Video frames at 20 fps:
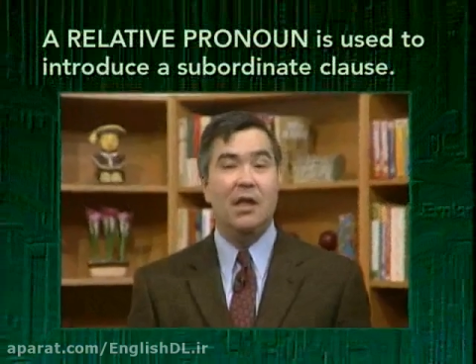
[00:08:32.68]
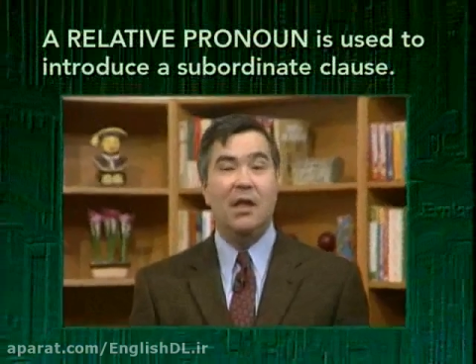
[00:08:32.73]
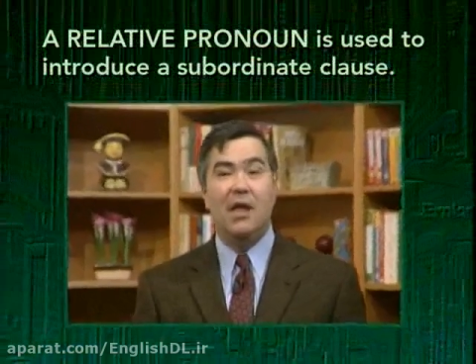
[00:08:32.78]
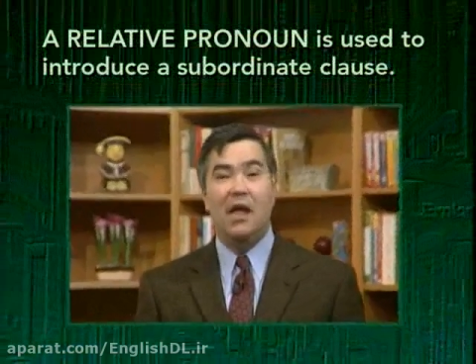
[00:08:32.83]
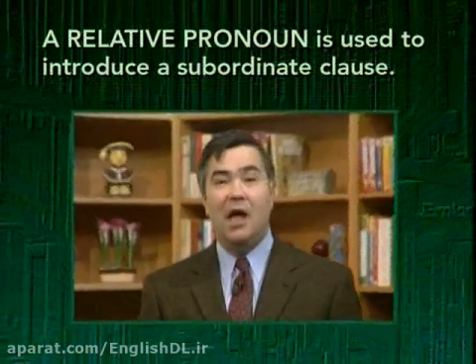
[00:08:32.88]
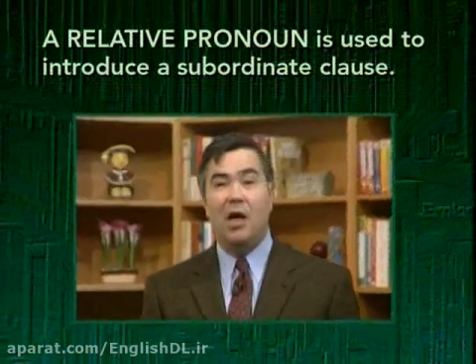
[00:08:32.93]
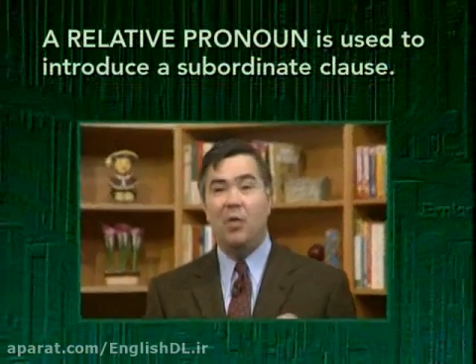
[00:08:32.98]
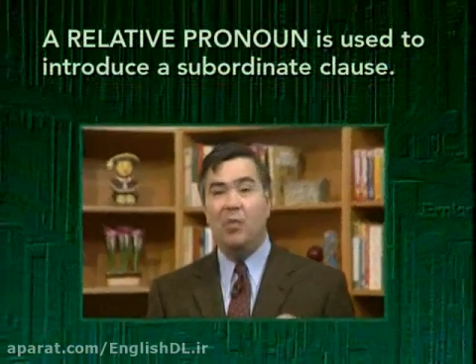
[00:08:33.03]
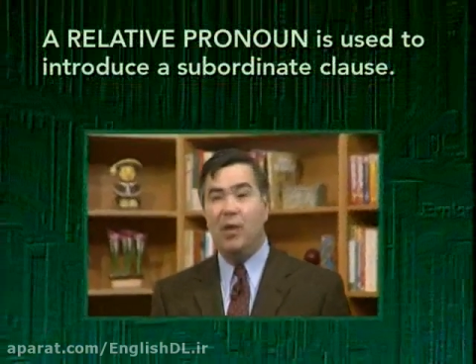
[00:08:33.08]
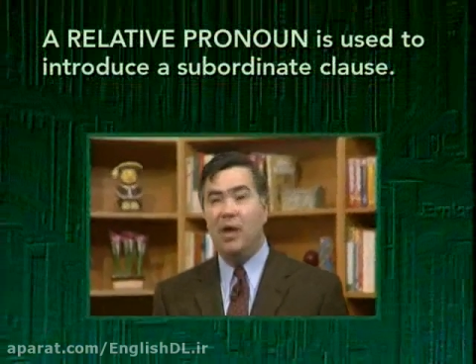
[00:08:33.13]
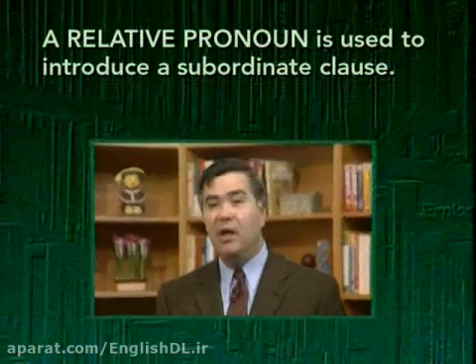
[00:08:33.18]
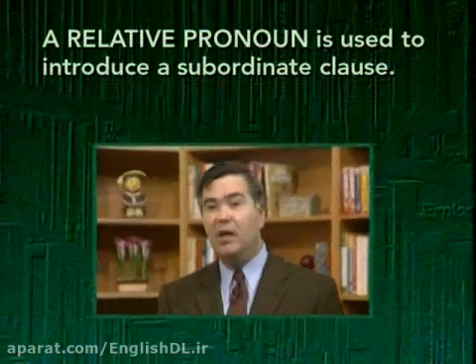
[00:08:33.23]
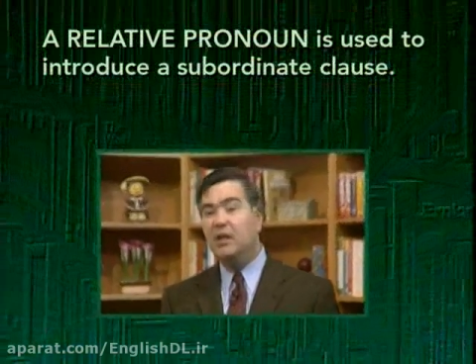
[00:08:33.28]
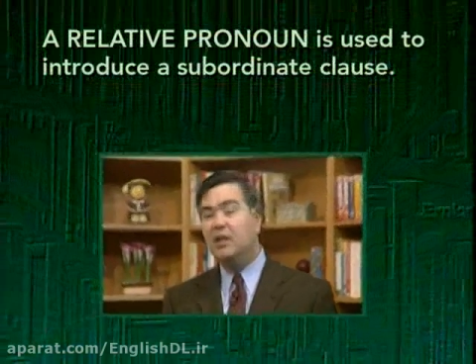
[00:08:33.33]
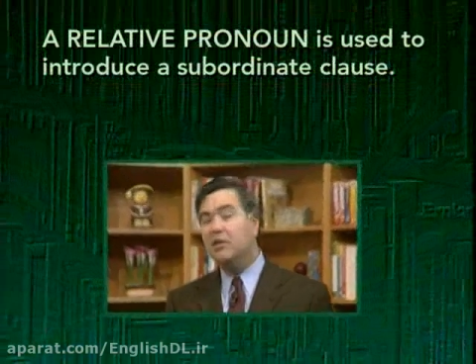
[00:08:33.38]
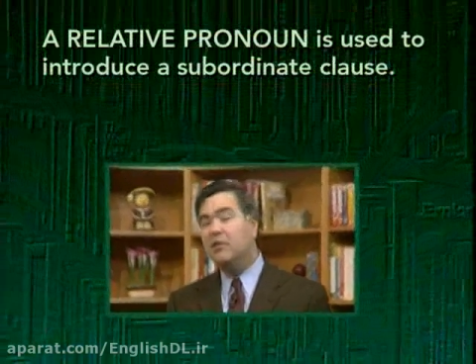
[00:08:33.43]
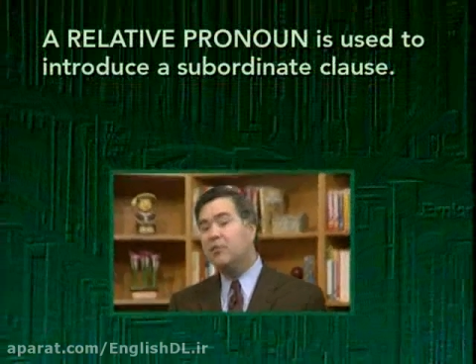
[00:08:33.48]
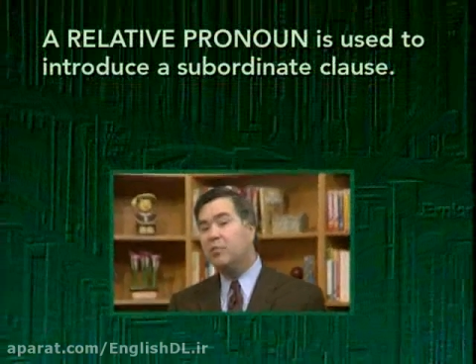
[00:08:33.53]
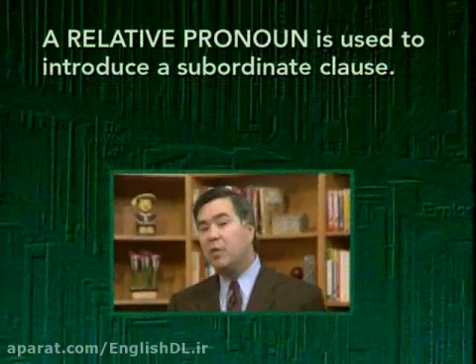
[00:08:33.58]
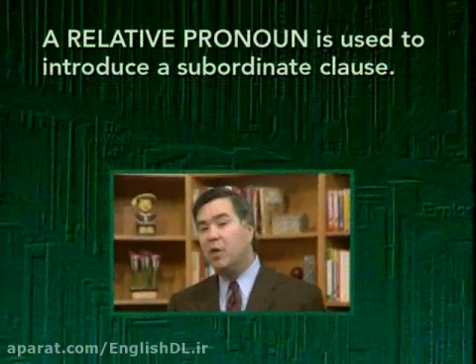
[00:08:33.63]
A
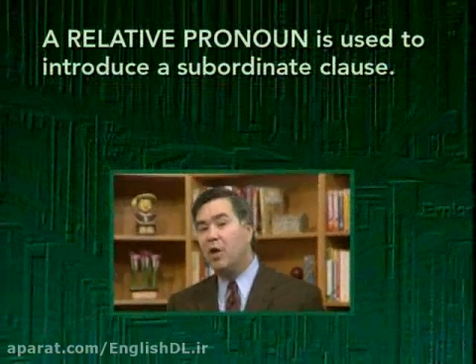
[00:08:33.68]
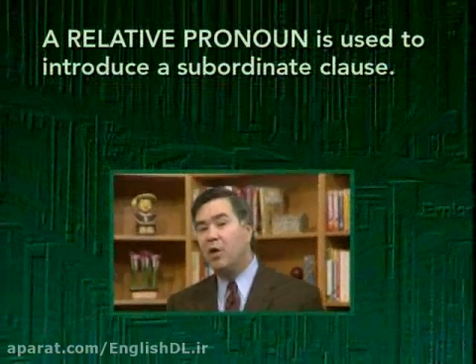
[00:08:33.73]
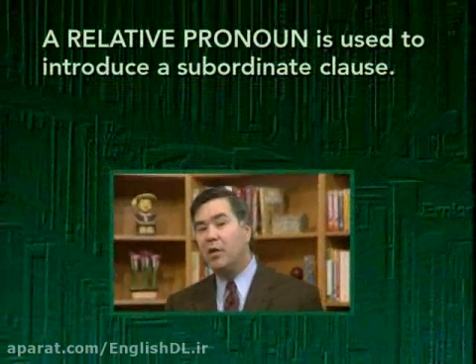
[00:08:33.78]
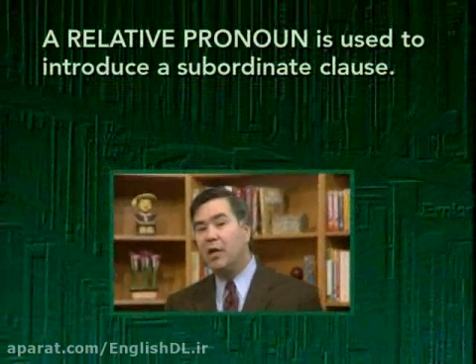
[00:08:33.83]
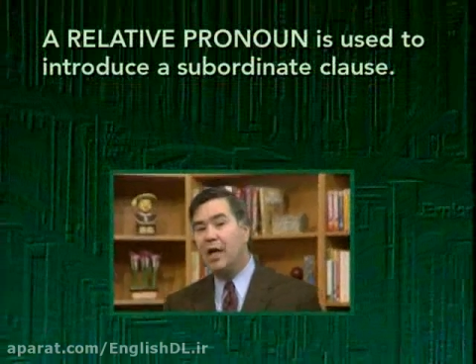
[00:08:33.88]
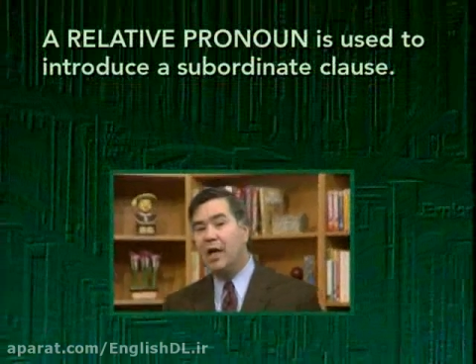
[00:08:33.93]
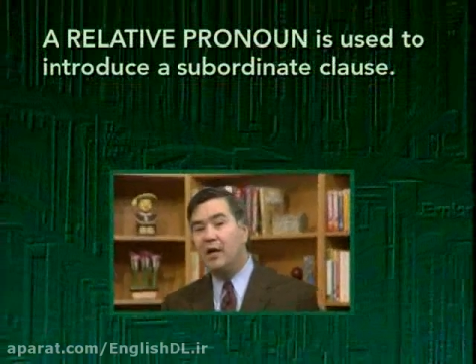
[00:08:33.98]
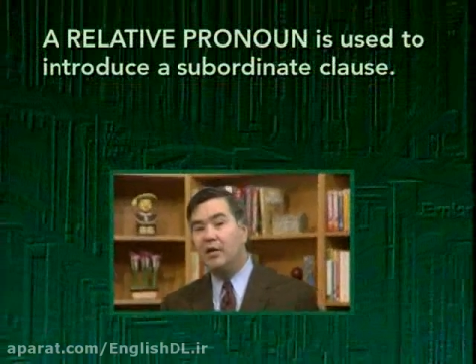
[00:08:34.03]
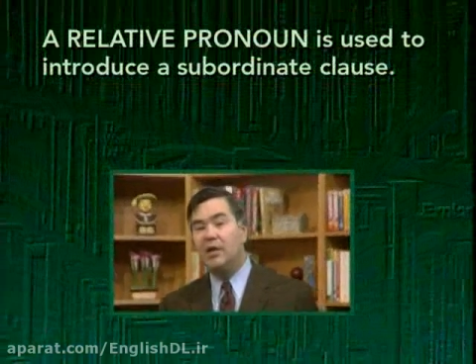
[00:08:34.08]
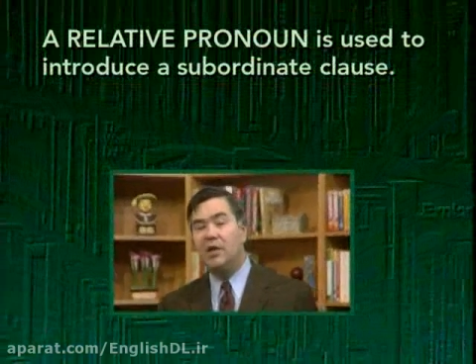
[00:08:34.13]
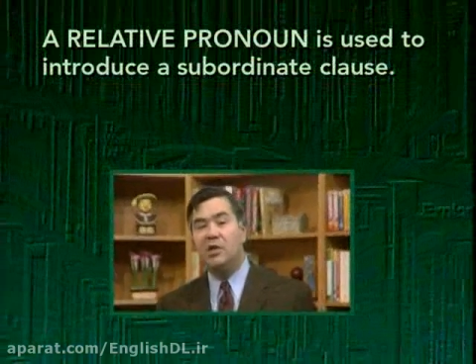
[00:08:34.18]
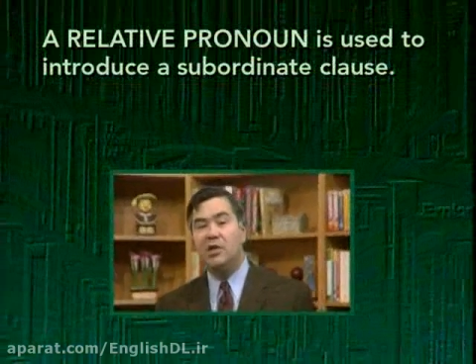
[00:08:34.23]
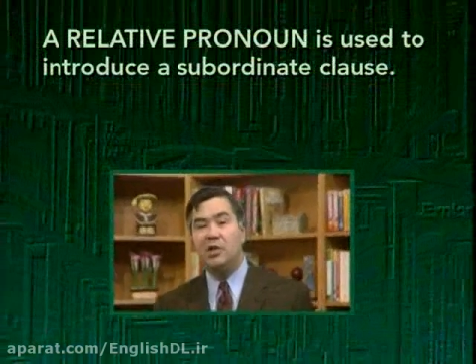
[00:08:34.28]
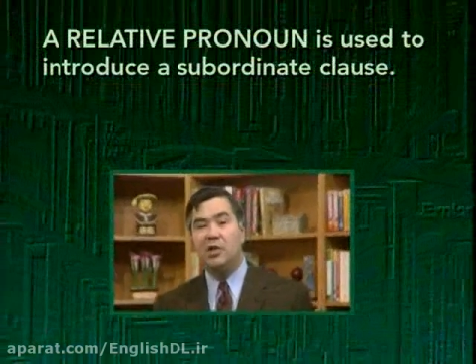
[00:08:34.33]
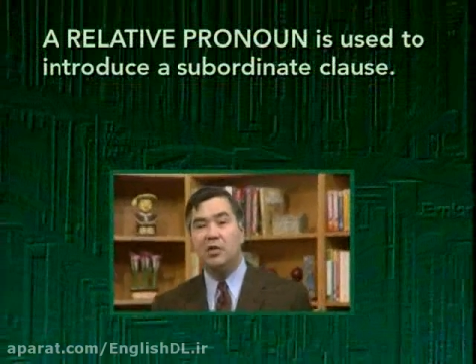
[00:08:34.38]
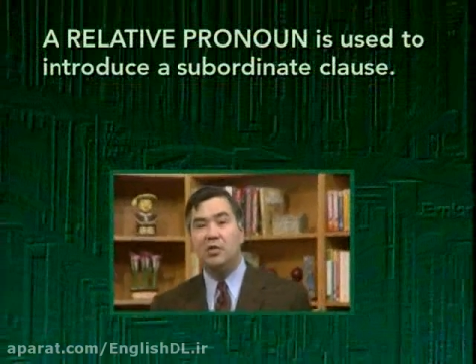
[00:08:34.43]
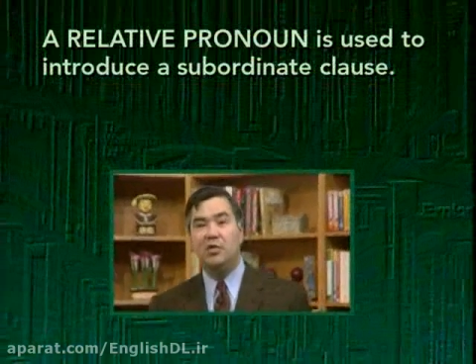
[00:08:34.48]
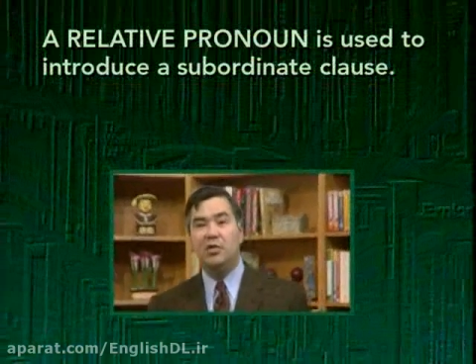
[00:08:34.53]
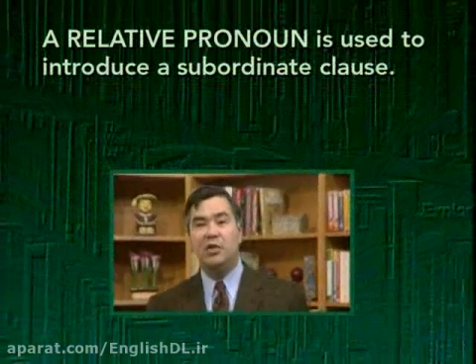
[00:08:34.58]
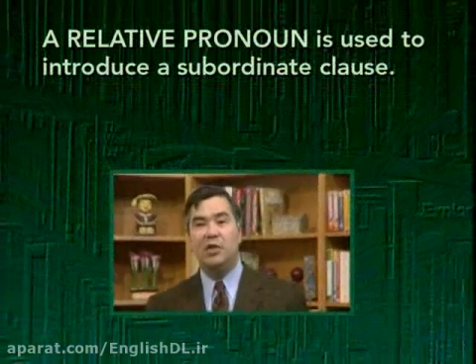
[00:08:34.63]
relative pronoun is
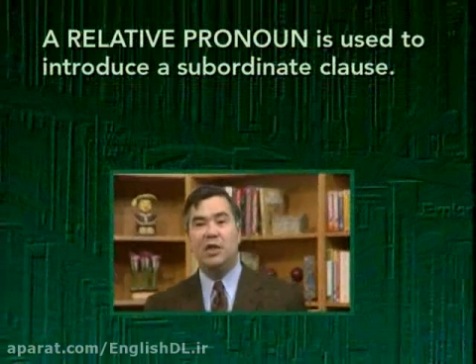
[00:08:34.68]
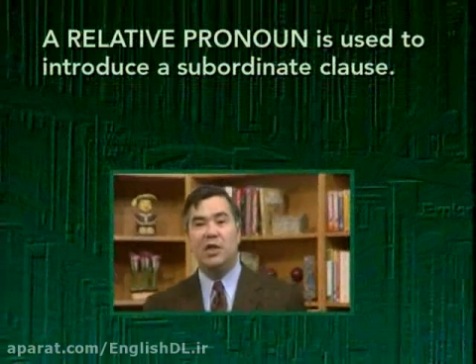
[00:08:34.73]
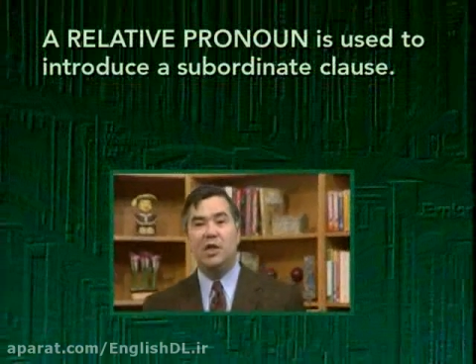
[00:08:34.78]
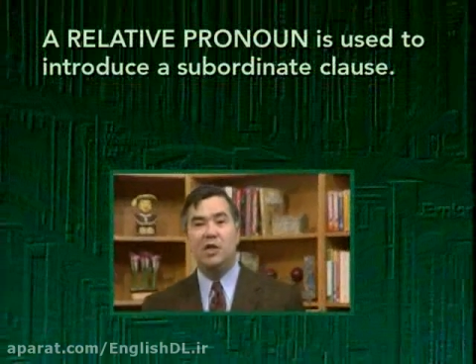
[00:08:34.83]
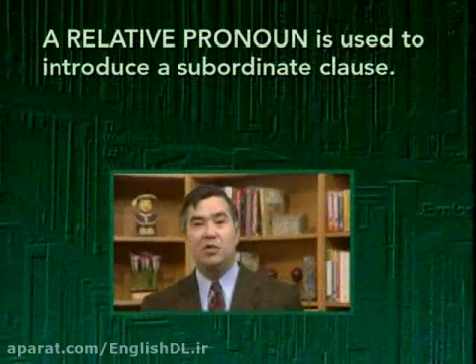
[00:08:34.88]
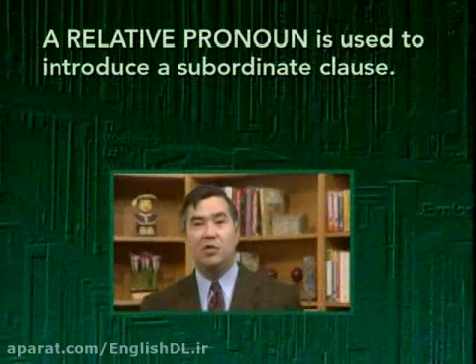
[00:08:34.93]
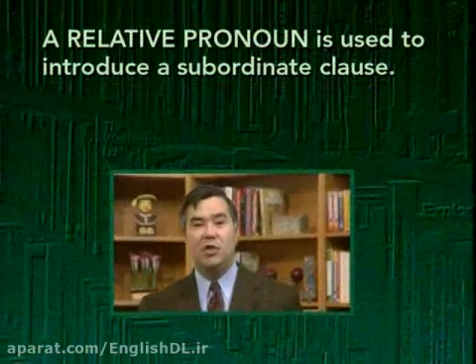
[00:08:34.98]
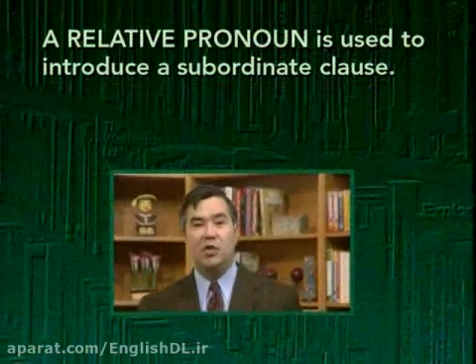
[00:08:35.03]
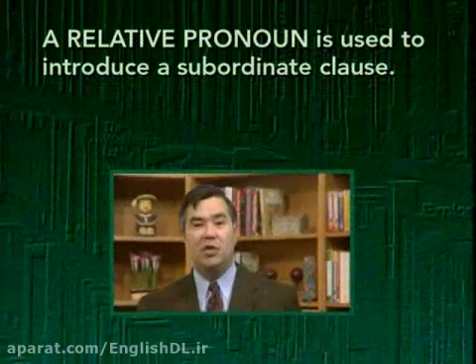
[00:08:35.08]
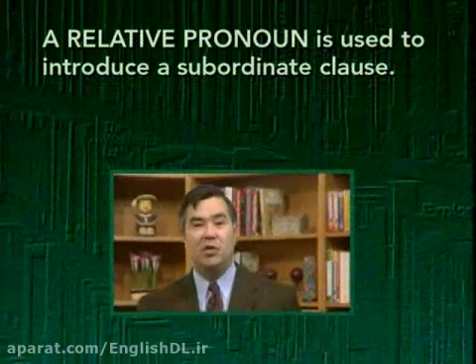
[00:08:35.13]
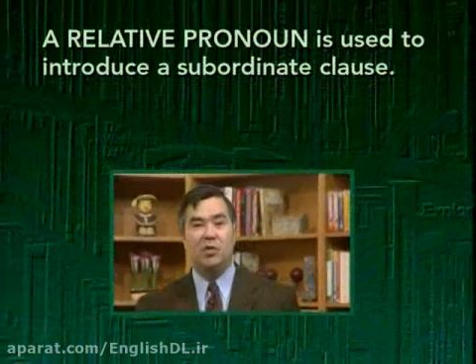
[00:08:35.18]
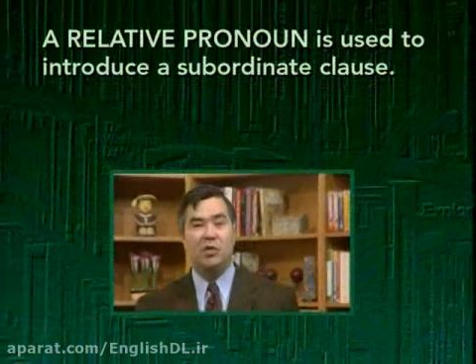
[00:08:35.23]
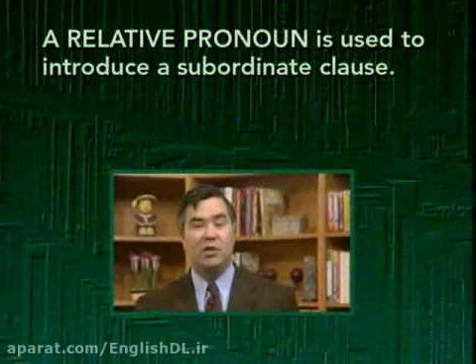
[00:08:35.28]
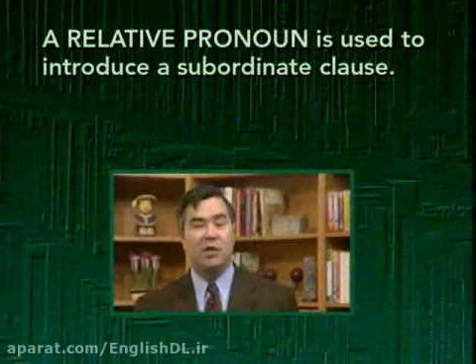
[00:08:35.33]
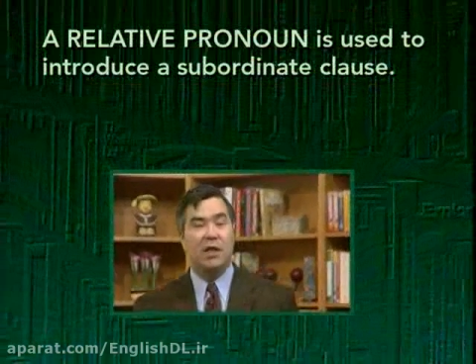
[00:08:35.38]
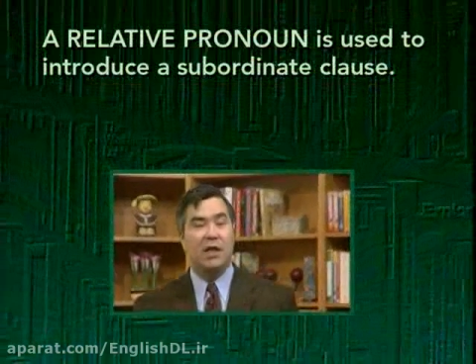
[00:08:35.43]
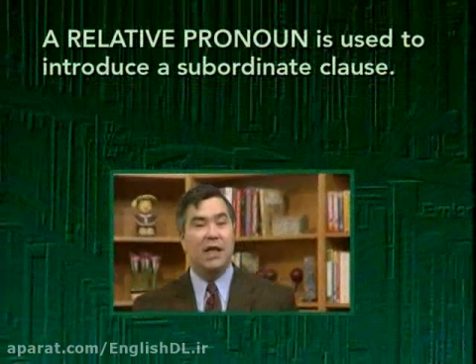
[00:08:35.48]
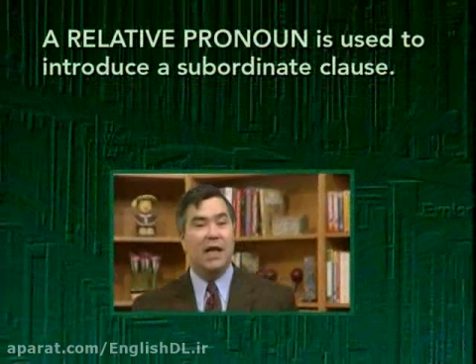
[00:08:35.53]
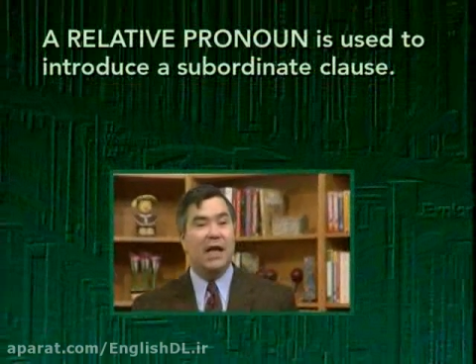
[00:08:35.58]
used to introduce